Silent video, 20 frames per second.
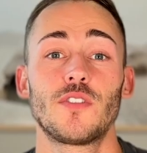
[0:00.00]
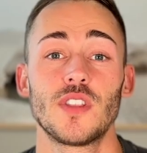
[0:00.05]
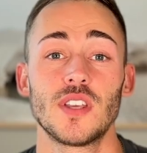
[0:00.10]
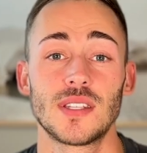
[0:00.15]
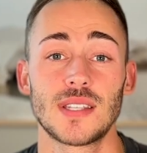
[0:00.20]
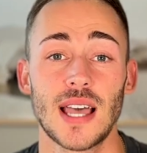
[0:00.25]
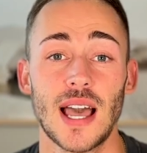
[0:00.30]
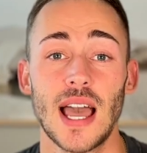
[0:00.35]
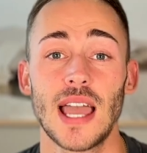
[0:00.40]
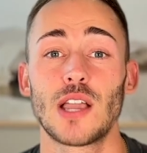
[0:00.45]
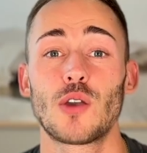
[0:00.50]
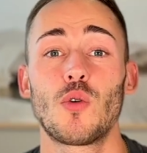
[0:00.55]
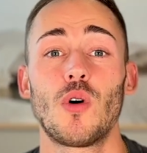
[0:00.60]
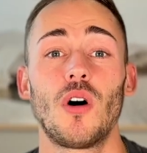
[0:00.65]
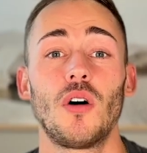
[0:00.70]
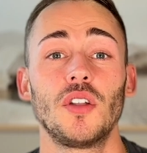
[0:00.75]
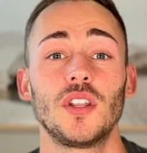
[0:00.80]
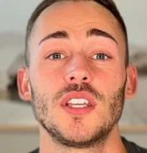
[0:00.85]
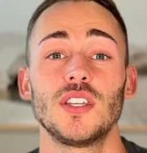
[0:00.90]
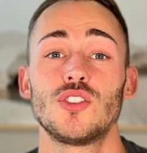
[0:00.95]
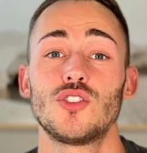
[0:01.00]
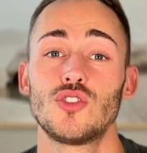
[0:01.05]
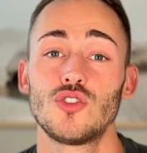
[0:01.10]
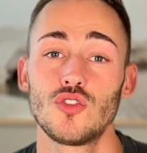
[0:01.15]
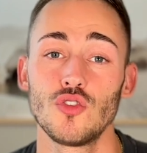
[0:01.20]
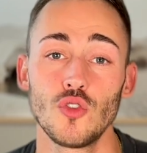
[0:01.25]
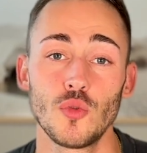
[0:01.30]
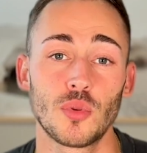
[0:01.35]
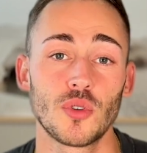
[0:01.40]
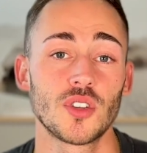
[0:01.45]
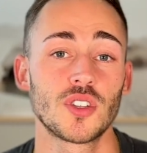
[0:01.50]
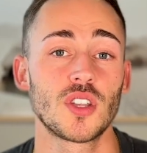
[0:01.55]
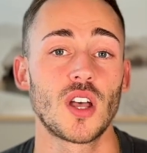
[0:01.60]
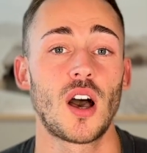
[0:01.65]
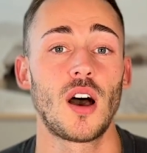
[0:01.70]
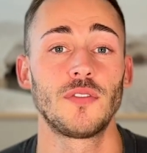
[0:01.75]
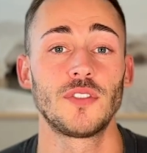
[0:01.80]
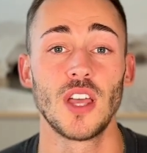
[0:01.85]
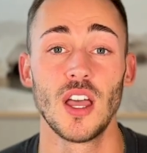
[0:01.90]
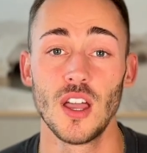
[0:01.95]
this high quality, super
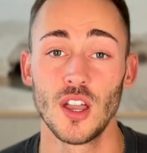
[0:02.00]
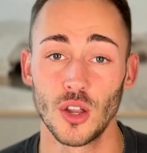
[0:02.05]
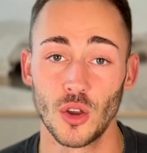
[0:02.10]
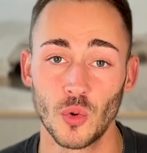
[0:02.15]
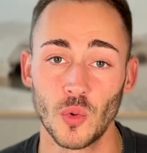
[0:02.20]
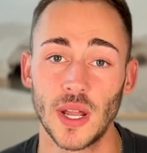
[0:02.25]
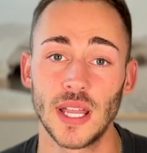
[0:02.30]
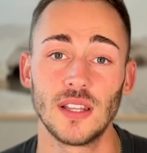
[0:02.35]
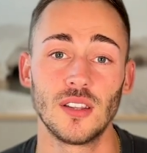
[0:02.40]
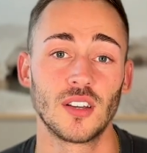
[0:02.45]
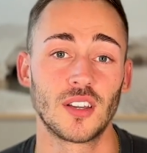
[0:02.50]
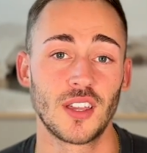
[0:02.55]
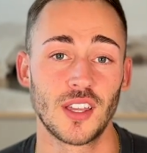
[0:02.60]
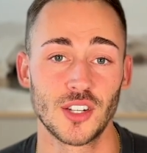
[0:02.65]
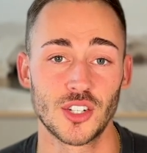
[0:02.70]
soft, great looking